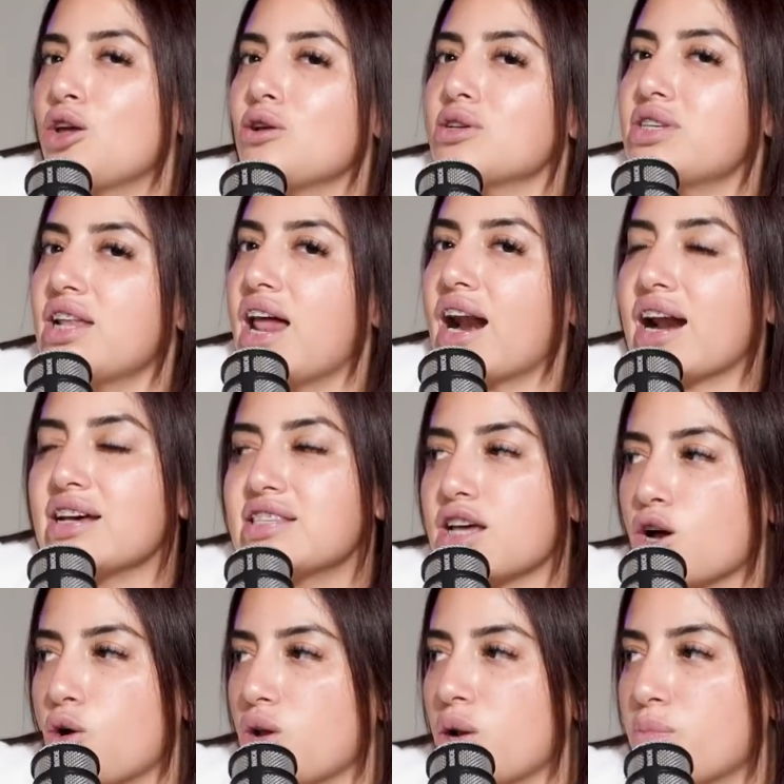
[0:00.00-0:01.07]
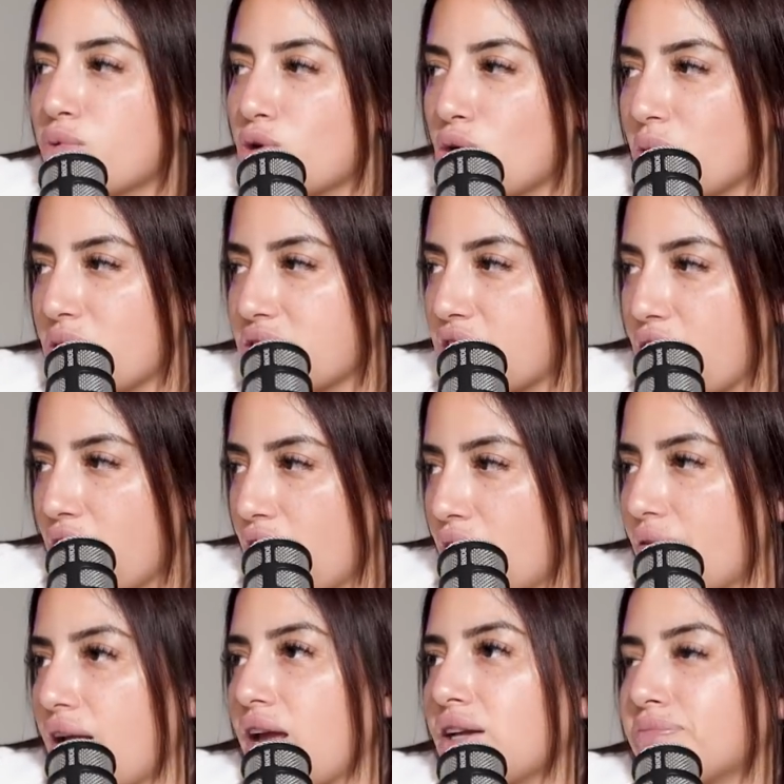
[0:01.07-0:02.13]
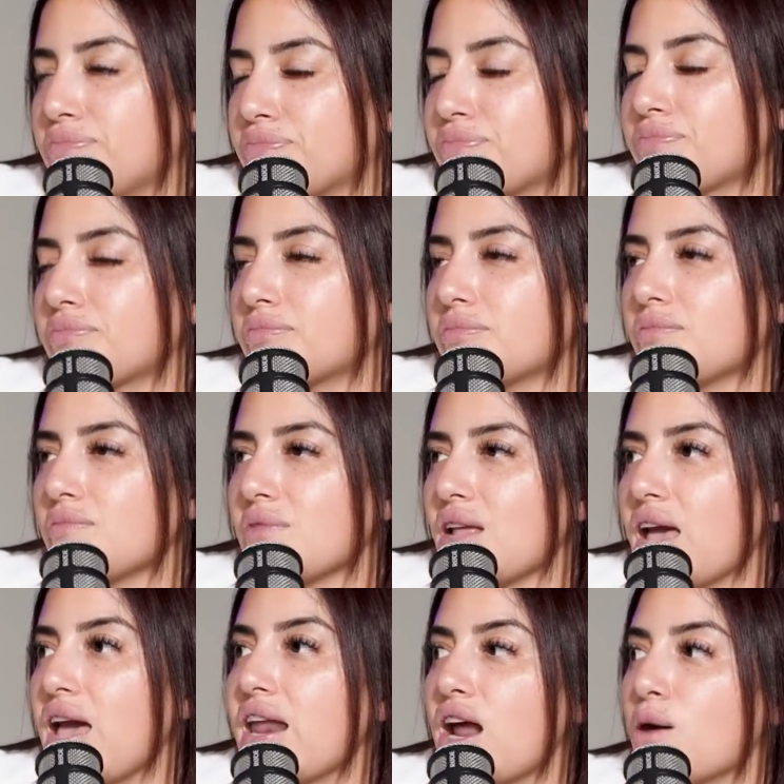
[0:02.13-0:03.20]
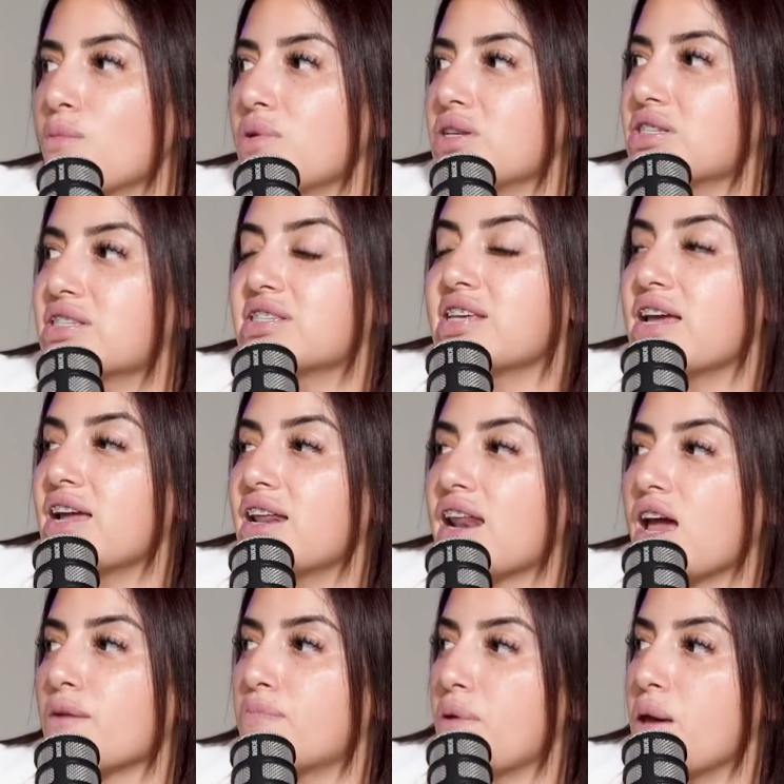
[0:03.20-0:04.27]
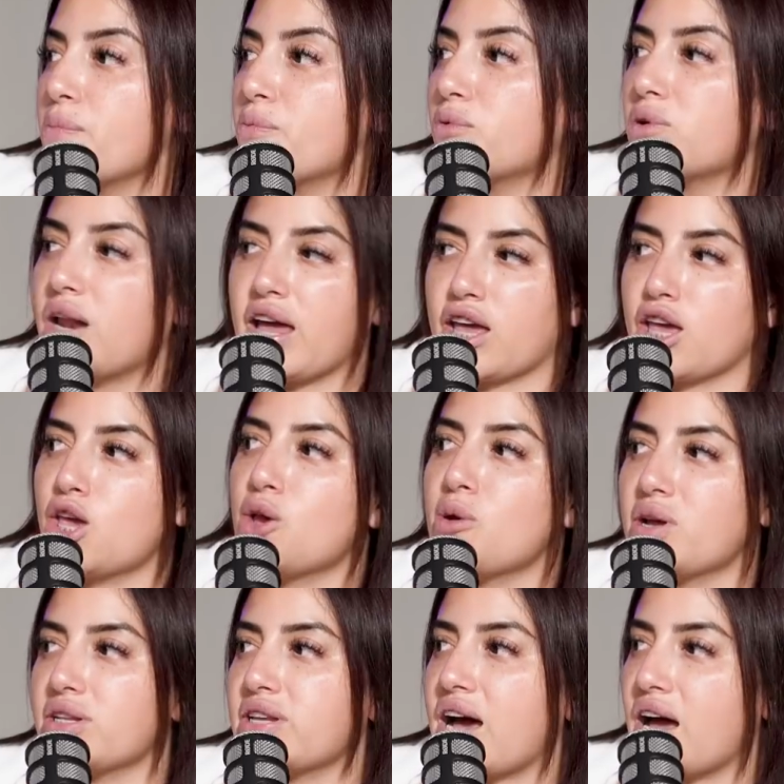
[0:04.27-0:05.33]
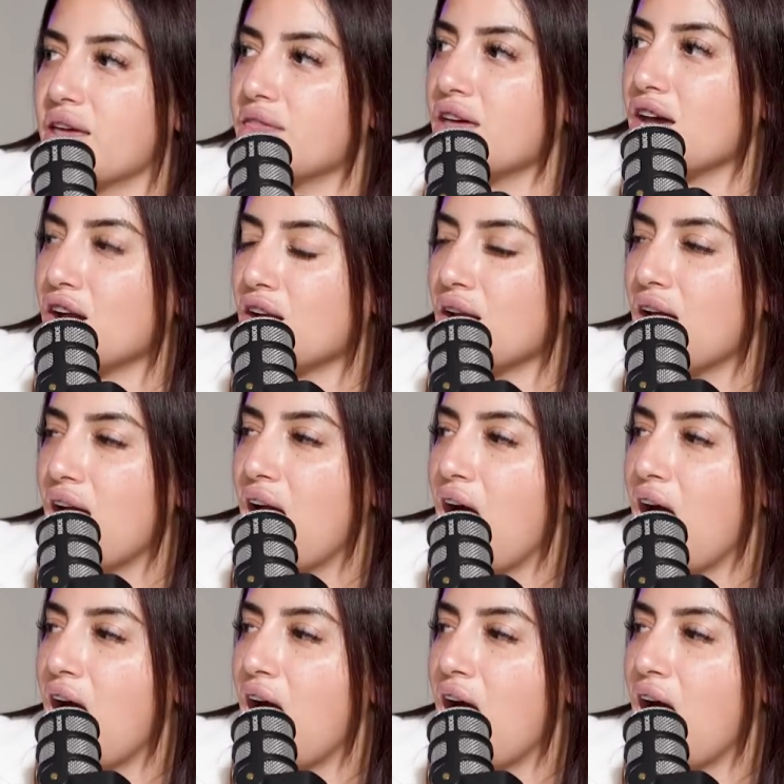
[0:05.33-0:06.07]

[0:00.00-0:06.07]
You don't see la raza going to breweries out here, right? And I would see like people like you and I there.